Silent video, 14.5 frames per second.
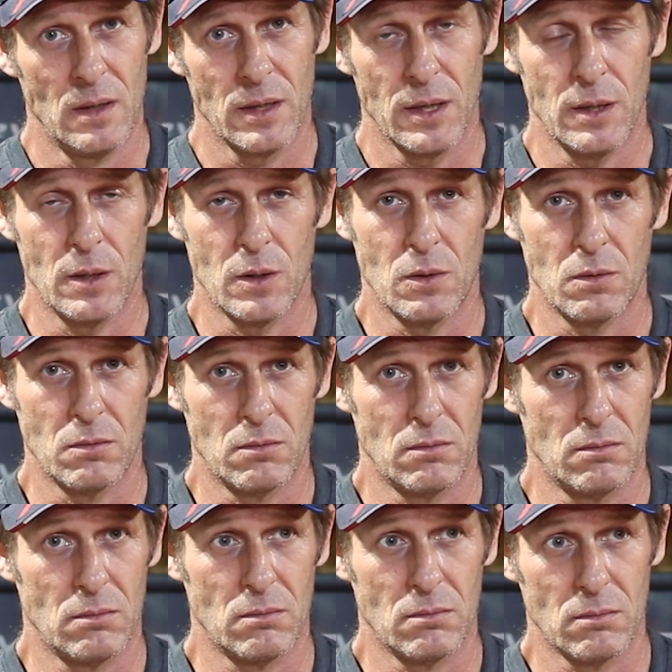you know,
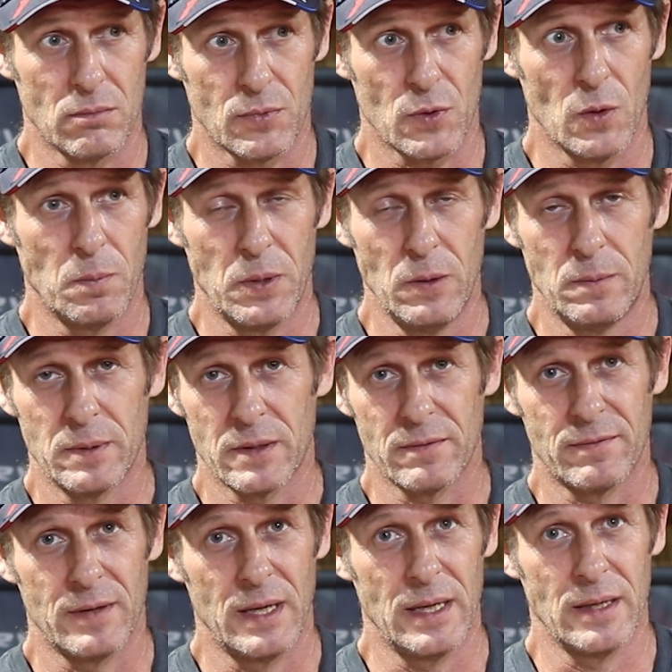throw poop at the
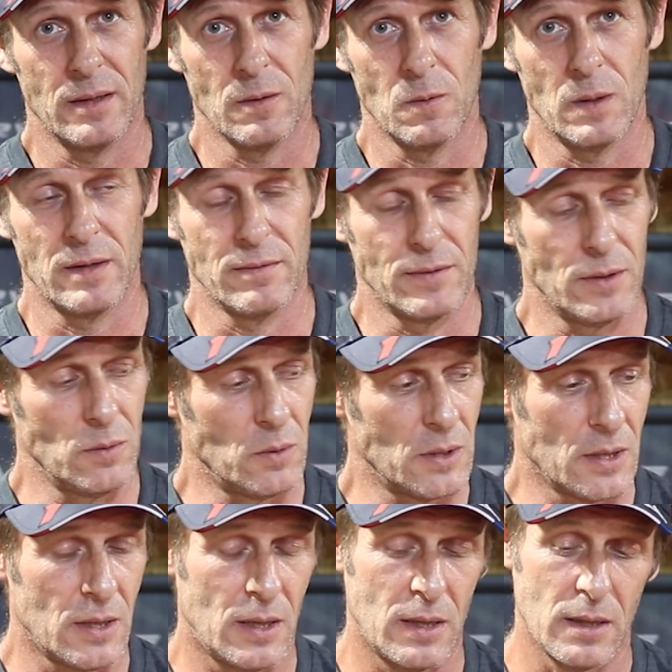fan or whatever you want
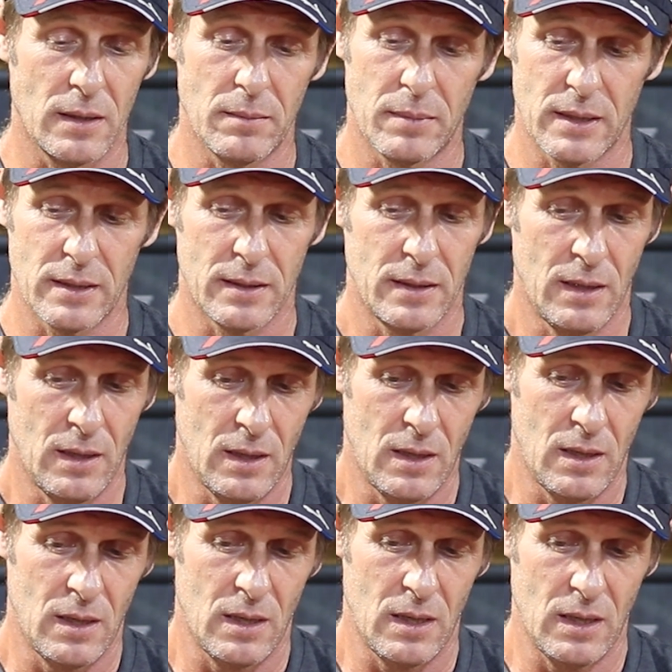to call it, but
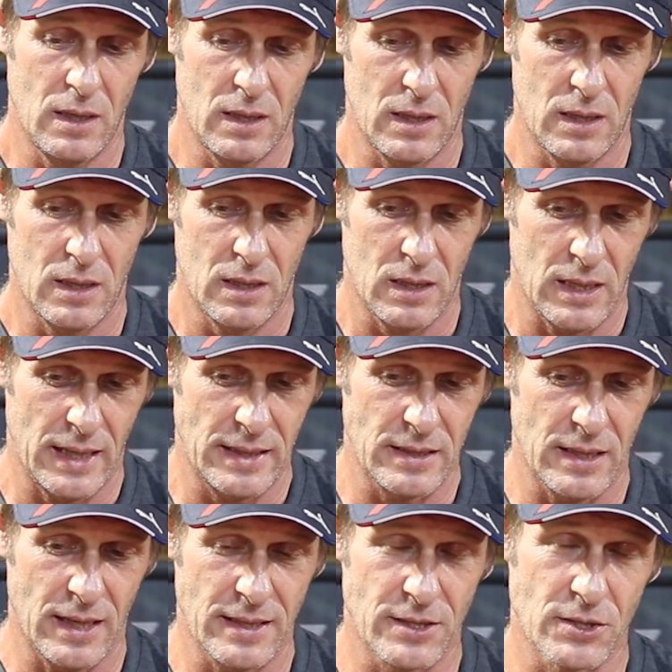
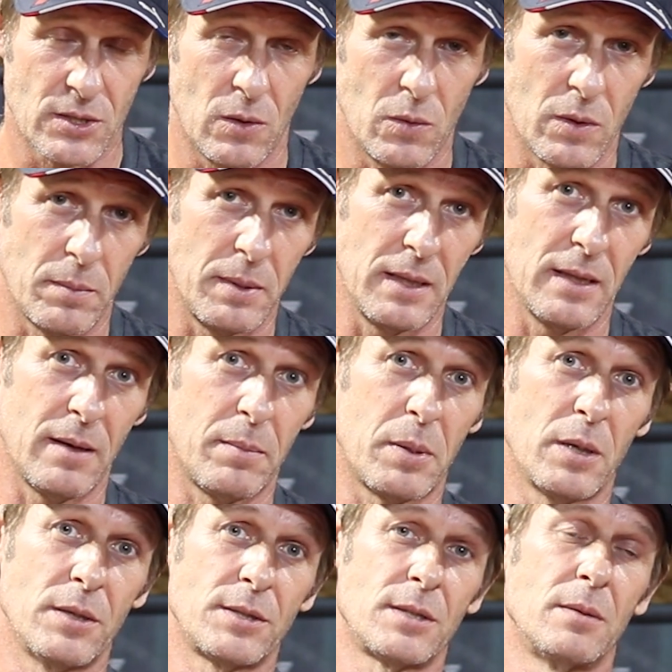I just don't want to be that
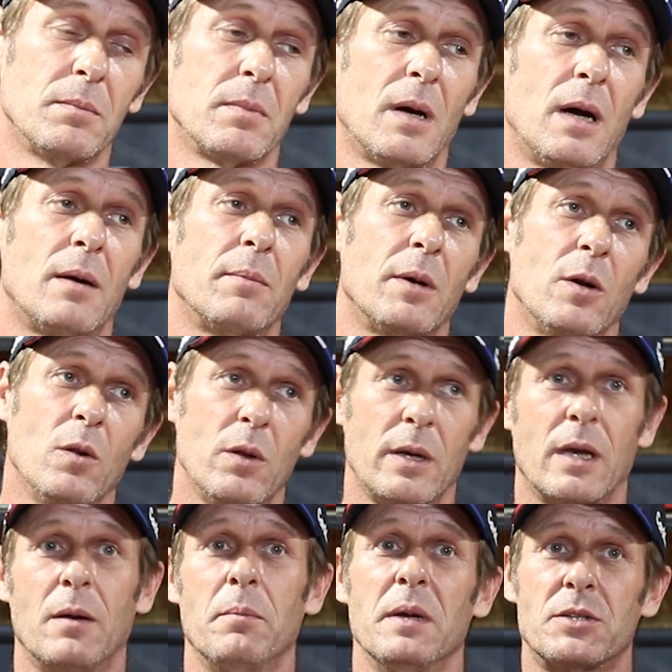person. I'm only
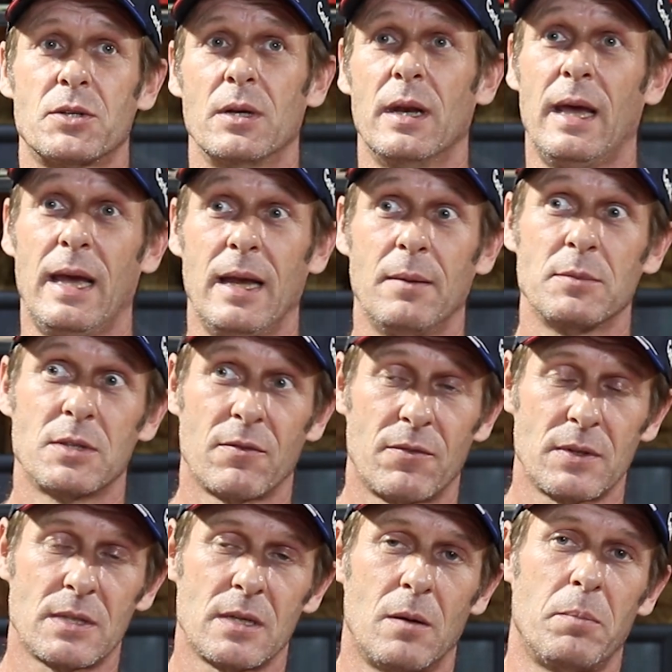going to mention names if
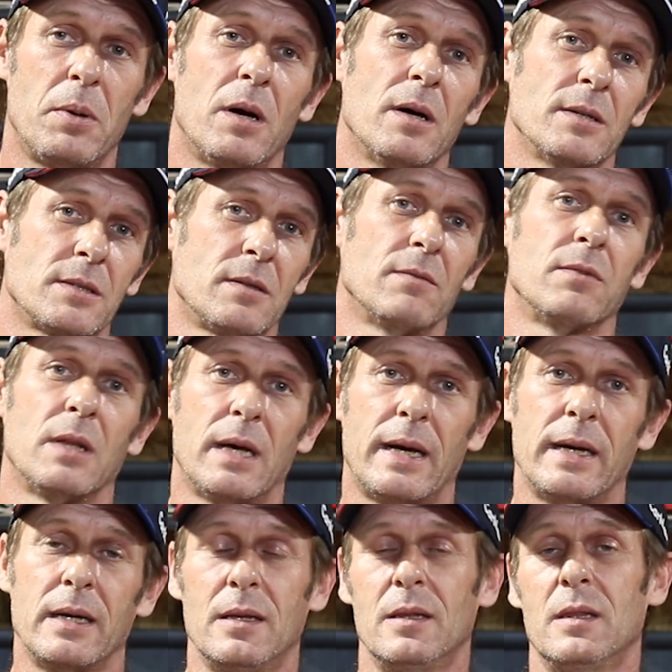it's in a positive
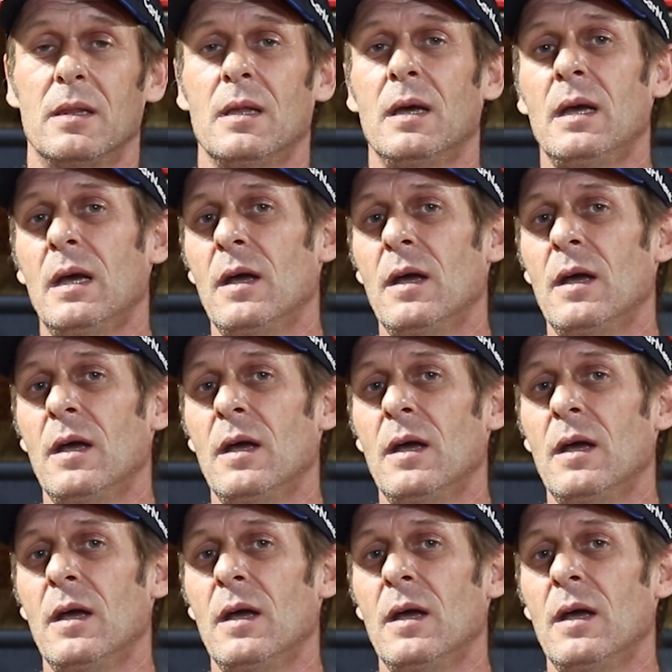light. And